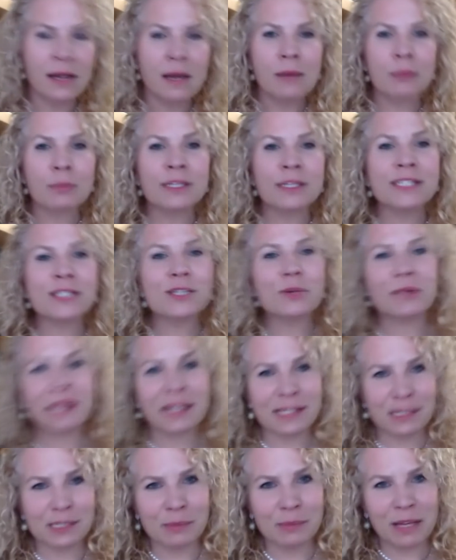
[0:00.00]
please don't
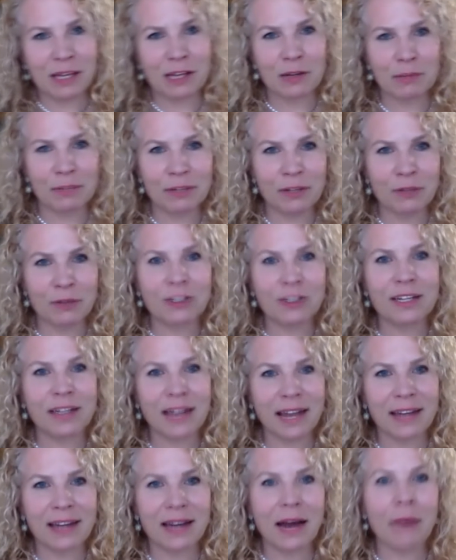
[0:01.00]
kiss me good, you know, good
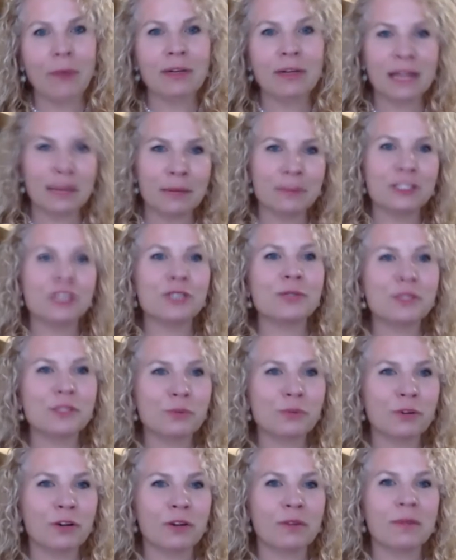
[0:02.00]
night. I would come into his
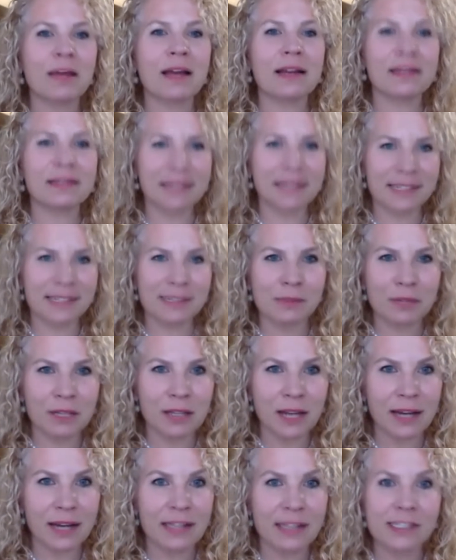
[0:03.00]
room and kiss him good
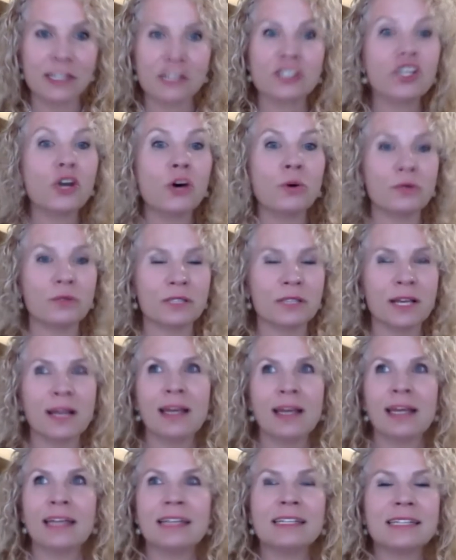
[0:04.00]
night and he said don't.
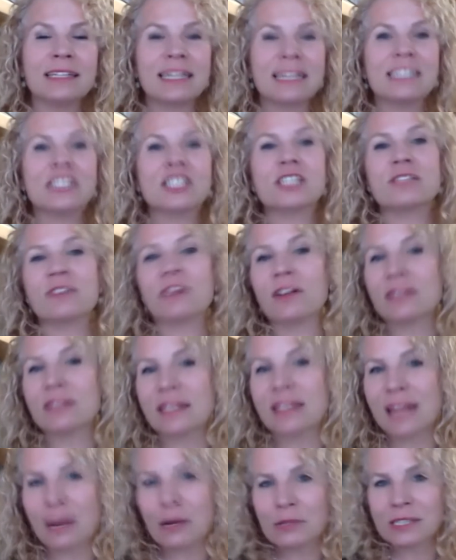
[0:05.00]
He he just felt
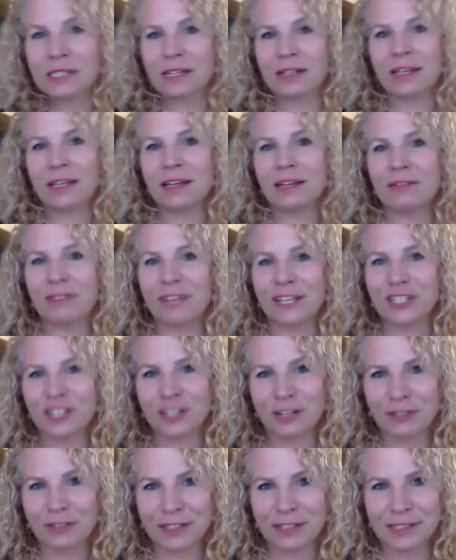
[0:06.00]
that that was an invasion
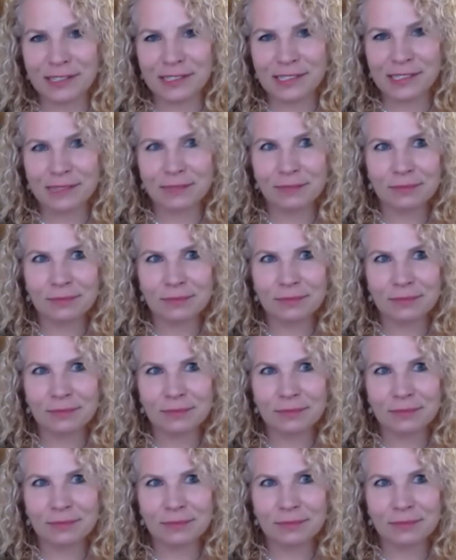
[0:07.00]
of his